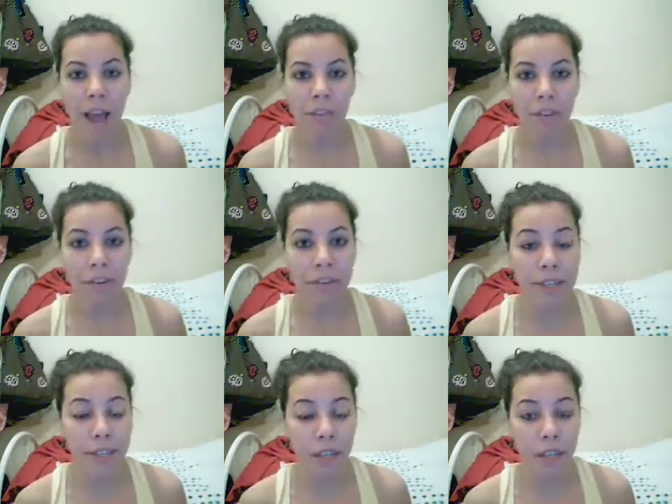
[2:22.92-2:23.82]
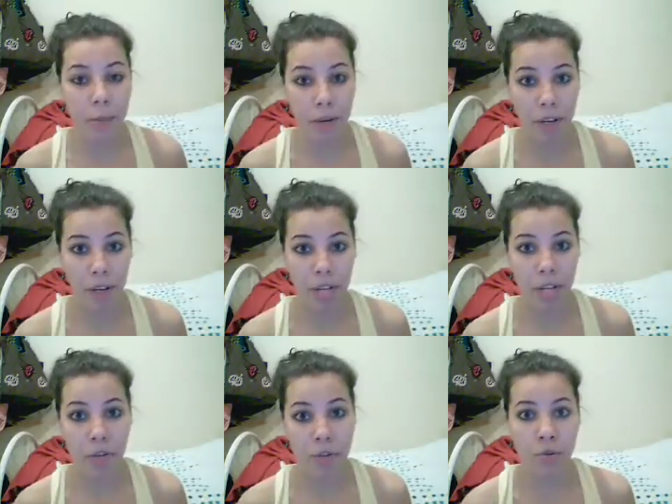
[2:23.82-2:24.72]
There is another product that I
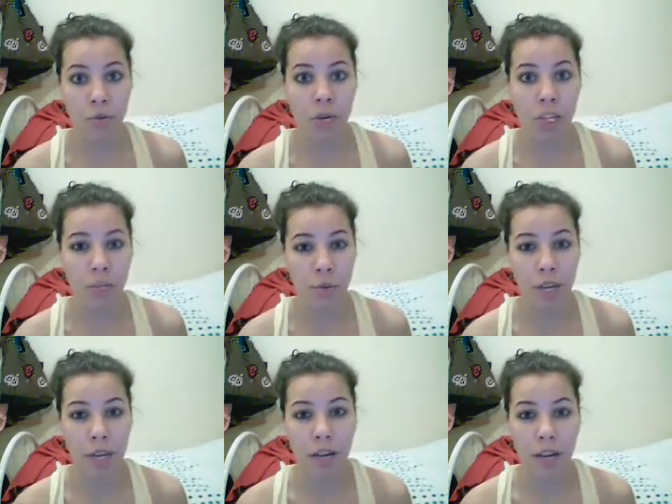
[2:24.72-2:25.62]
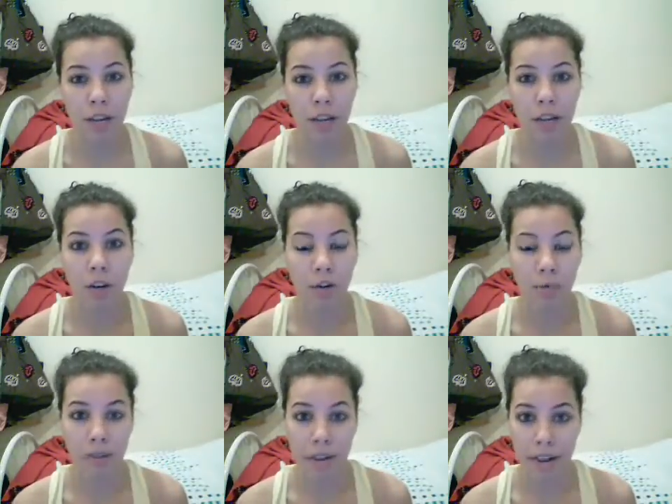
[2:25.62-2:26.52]
use when I do get a lot
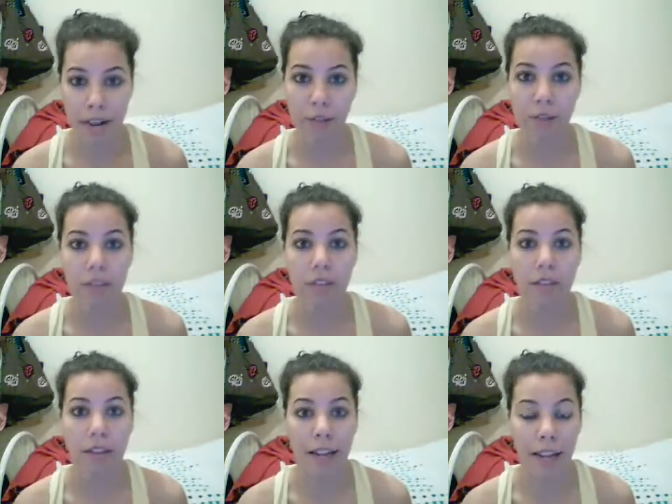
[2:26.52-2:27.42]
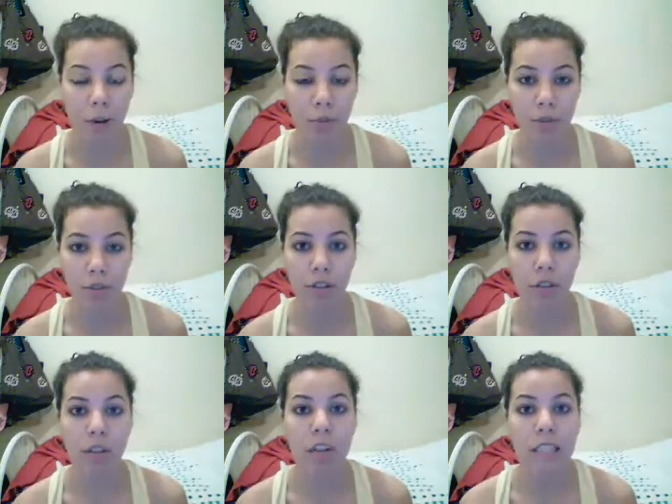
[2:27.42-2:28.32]
of breakouts that helps
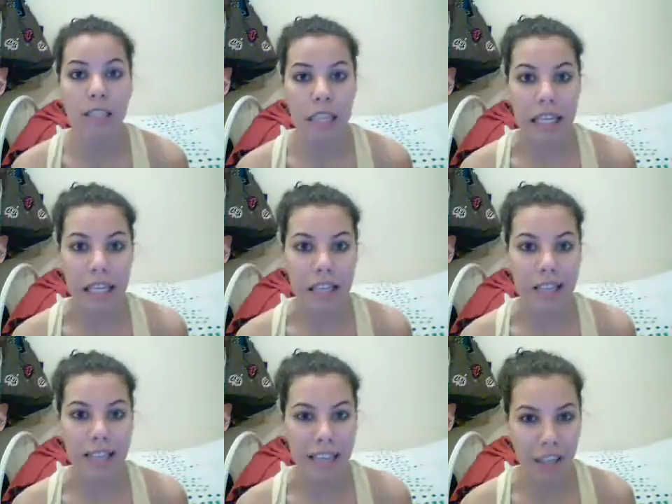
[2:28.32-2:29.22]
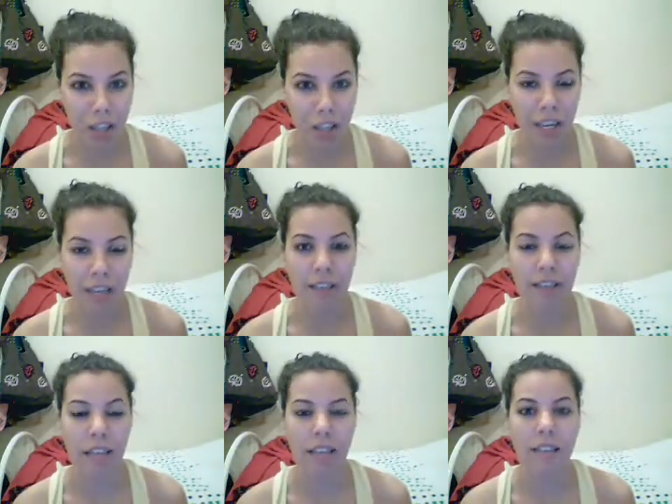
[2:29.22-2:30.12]
to ease the
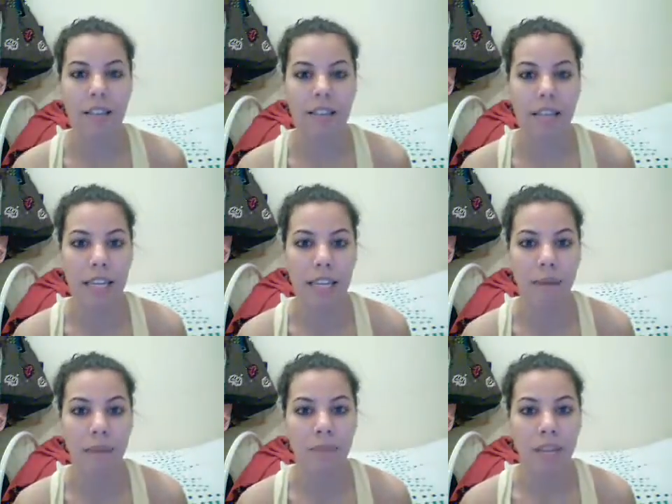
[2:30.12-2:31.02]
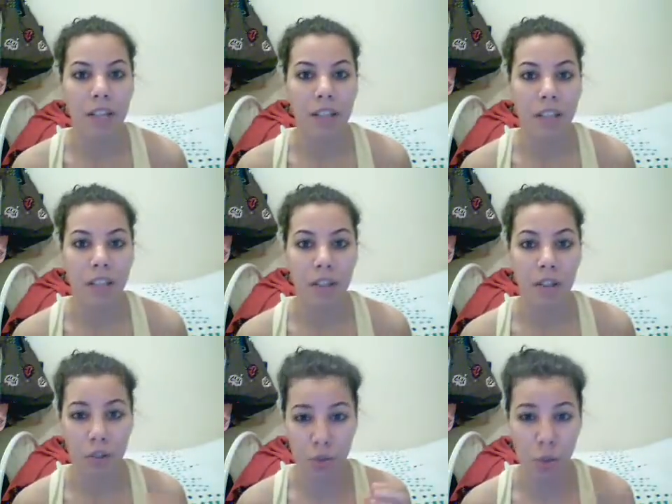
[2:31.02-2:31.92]
itchiness and
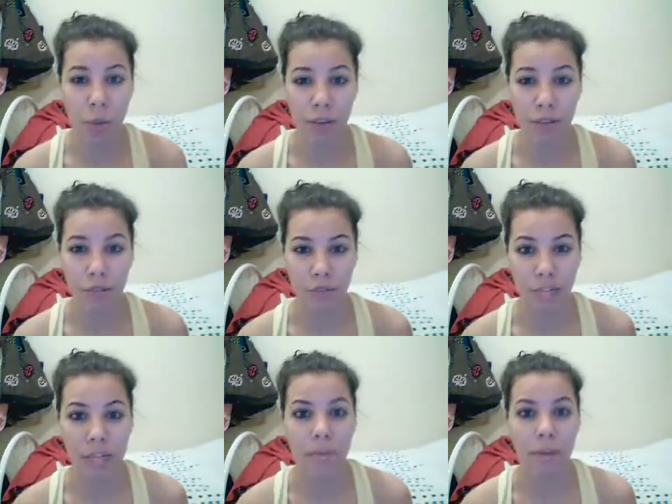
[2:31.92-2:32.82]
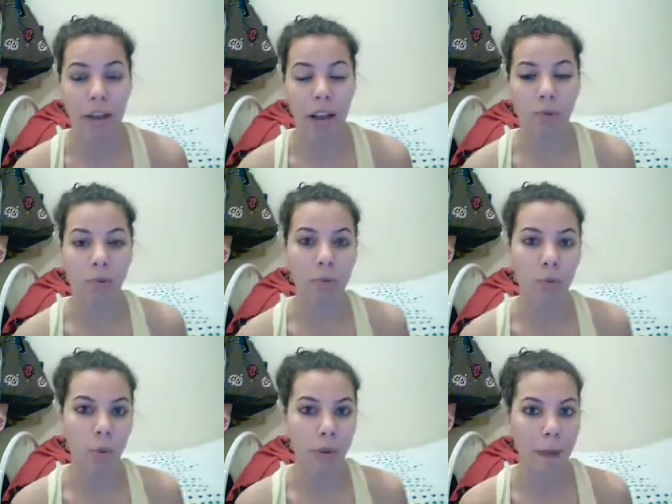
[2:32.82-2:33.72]
the soreness of it, but I will
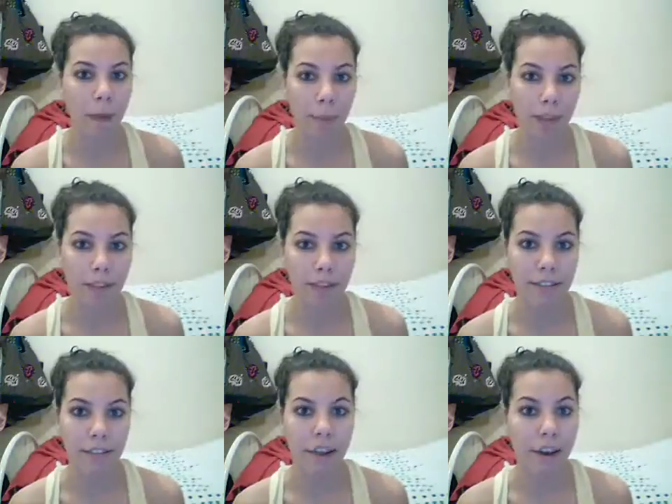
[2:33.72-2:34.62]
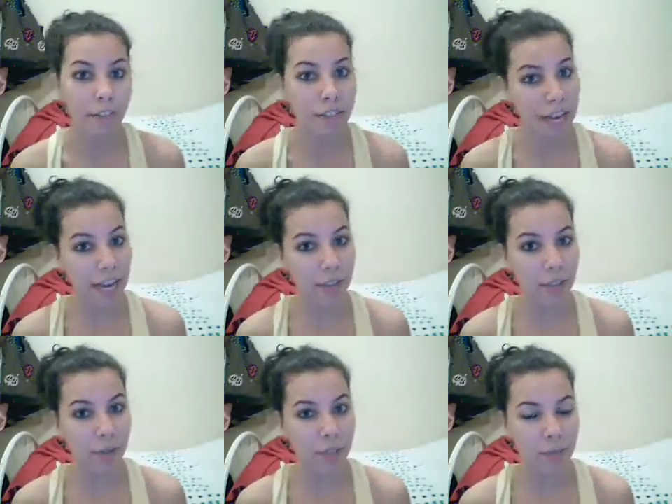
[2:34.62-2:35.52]
talk about that another day.
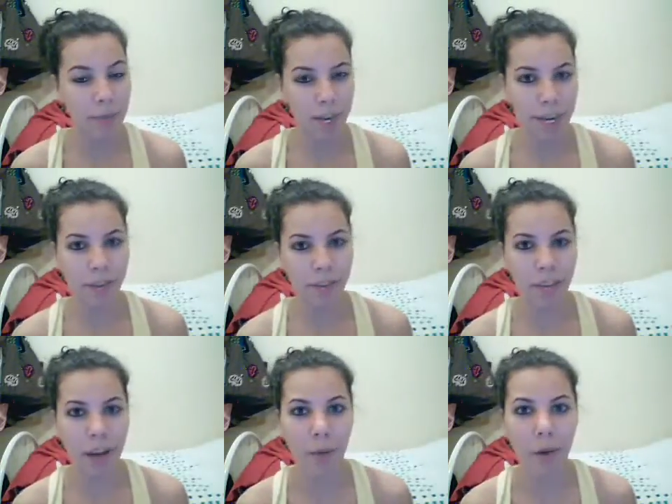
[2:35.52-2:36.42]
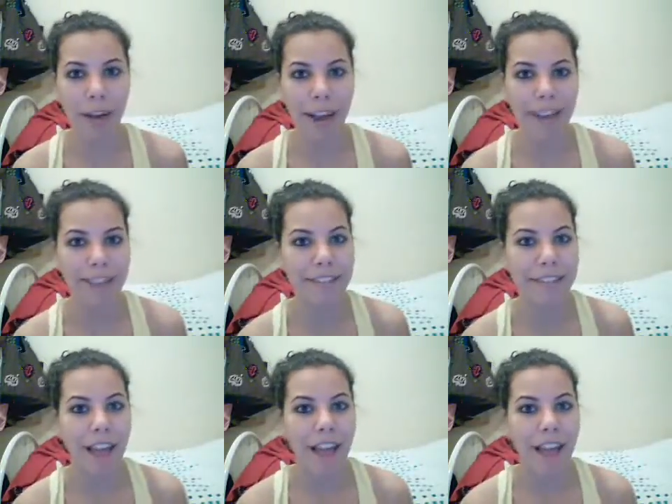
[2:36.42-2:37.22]
So keep an eye out for that one, and